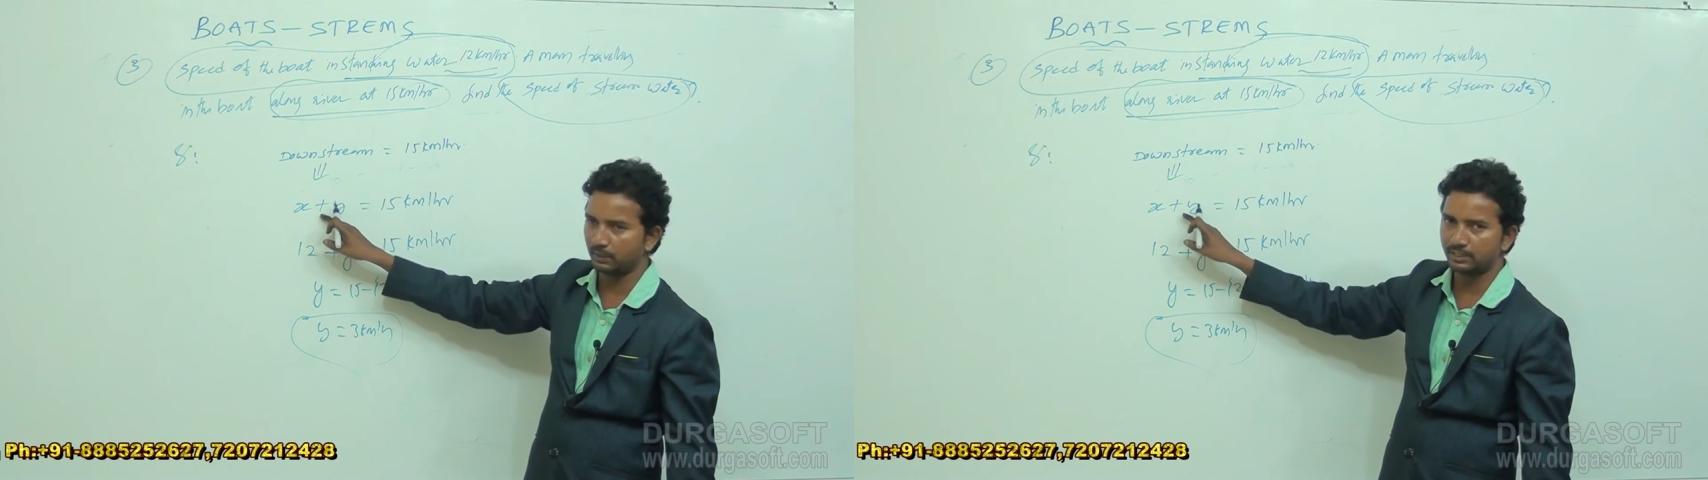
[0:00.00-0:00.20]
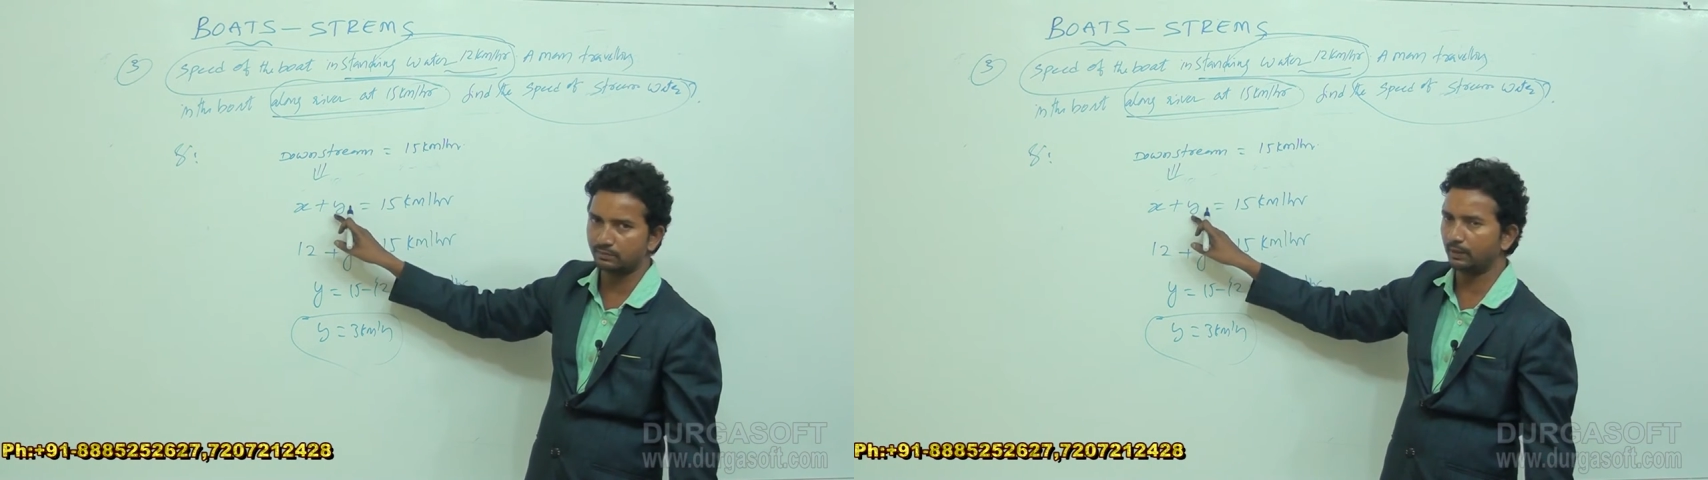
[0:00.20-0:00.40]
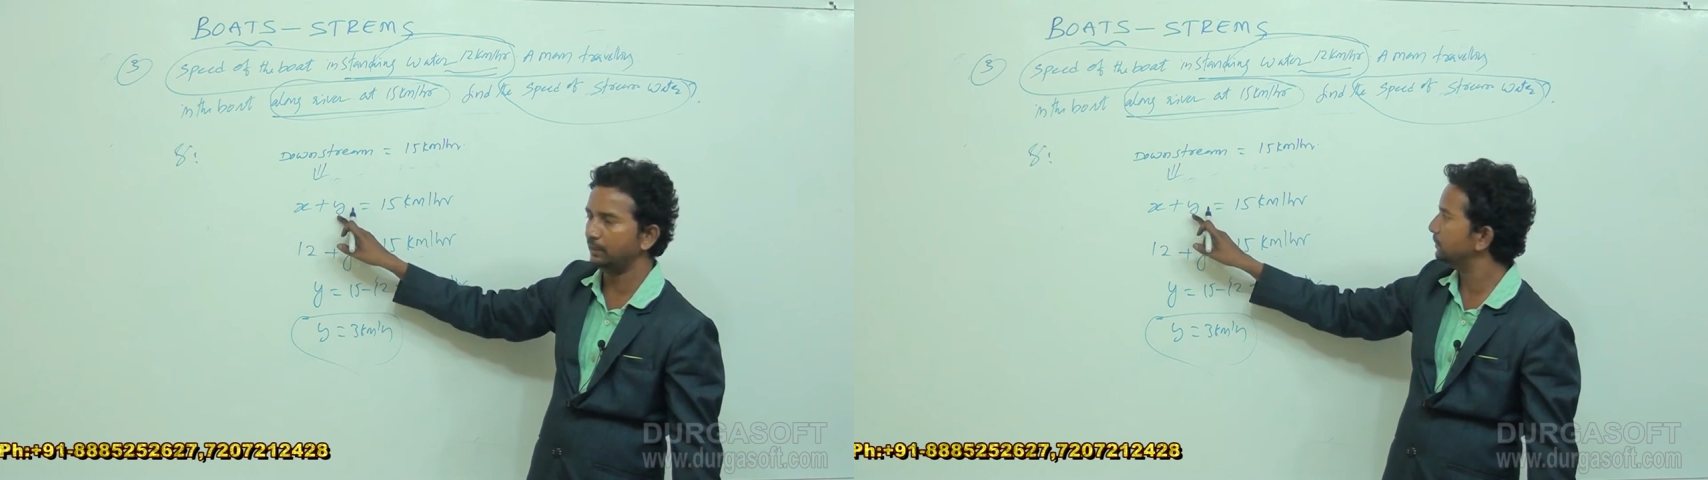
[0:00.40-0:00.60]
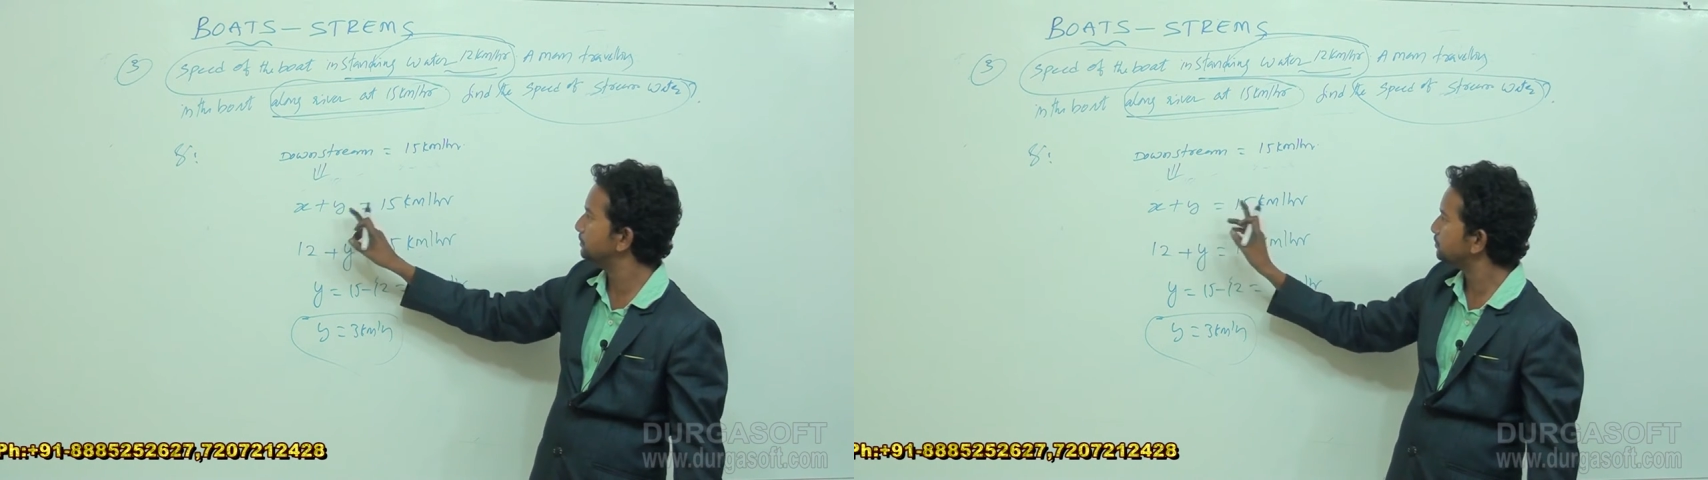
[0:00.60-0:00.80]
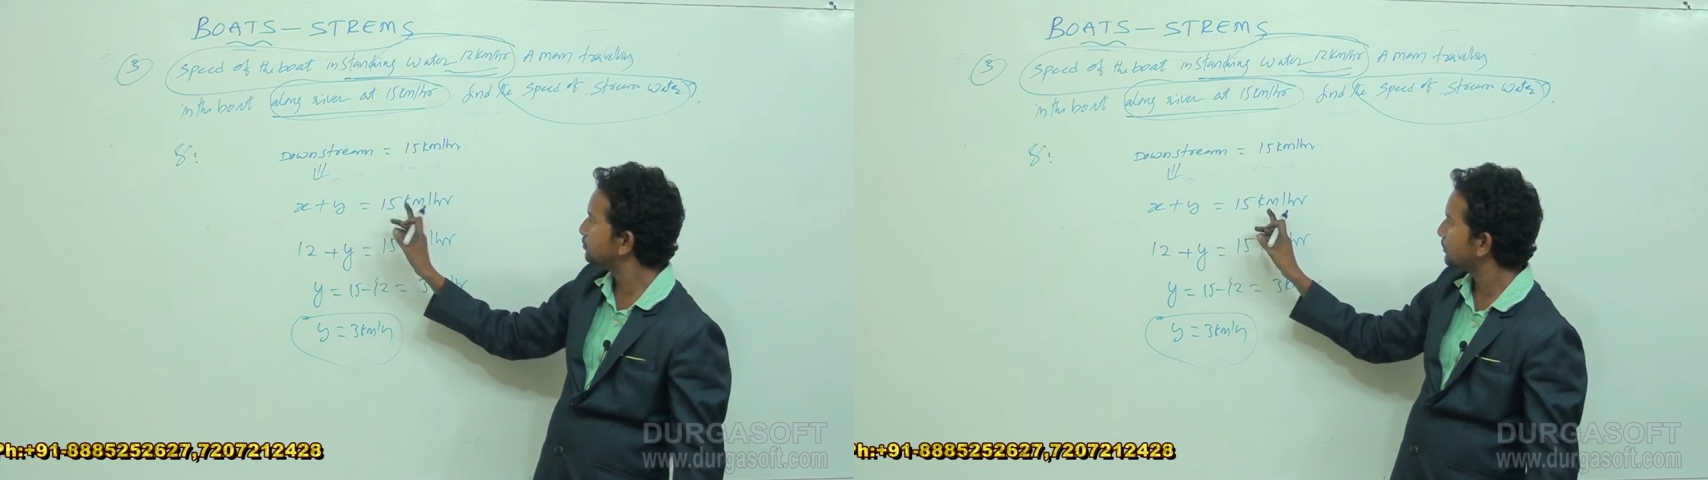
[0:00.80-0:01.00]
plus y.
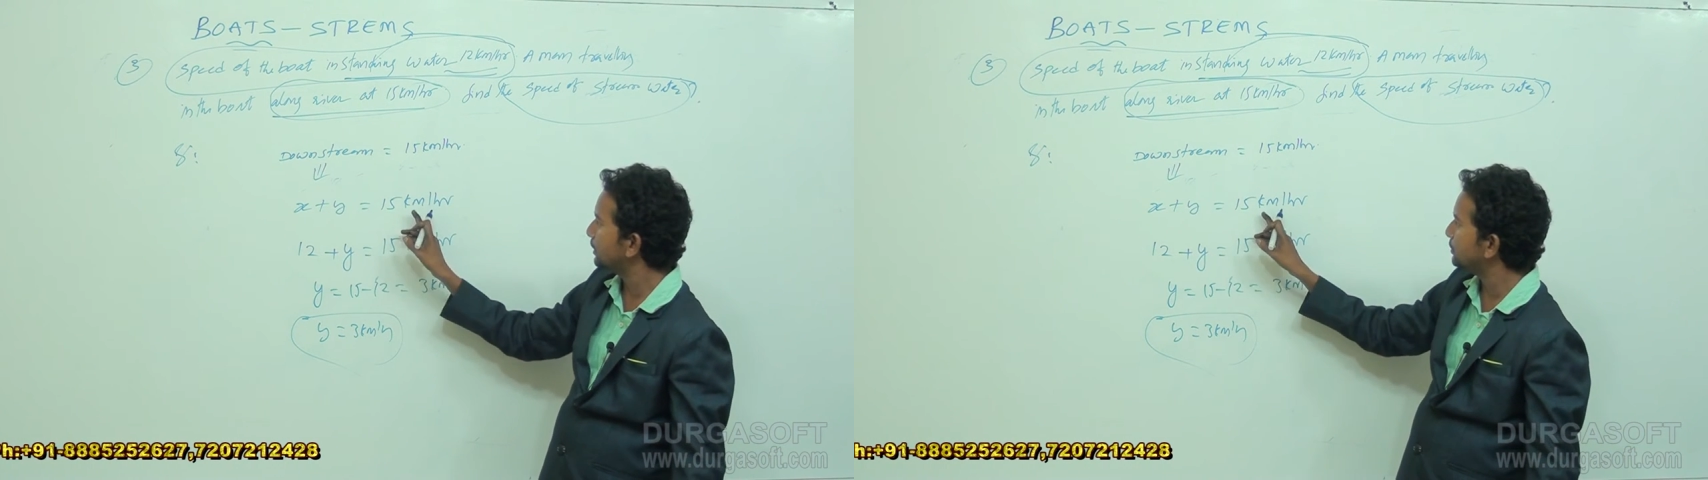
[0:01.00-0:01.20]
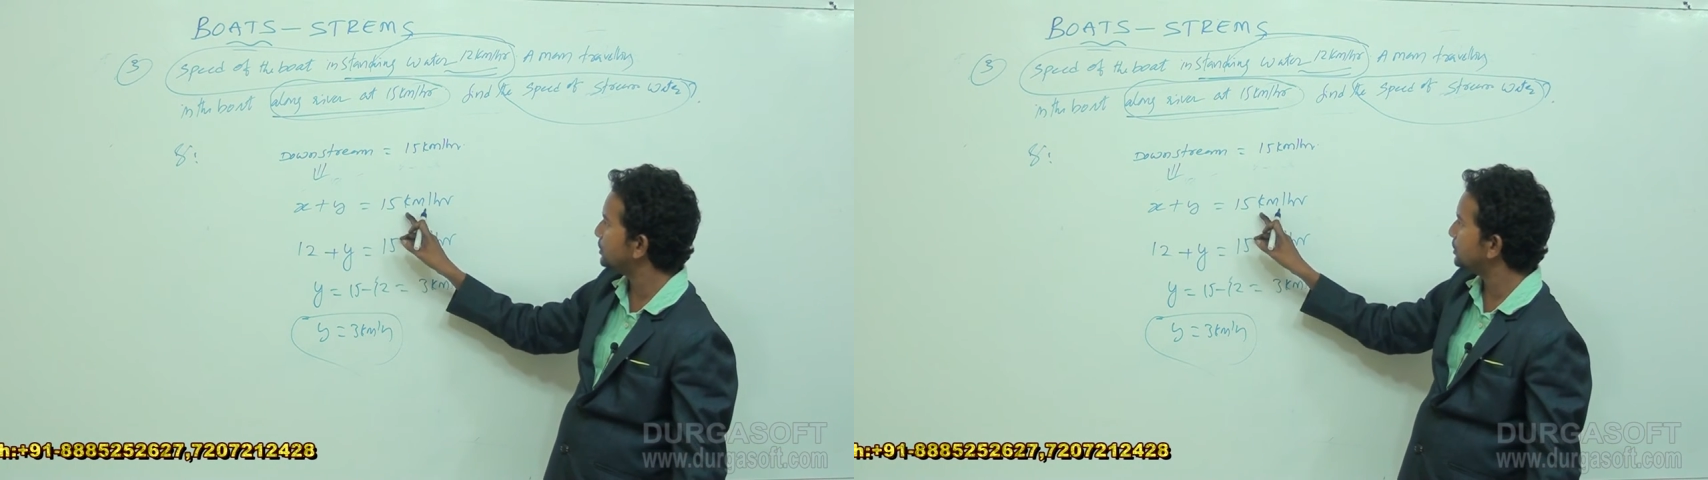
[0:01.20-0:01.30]
The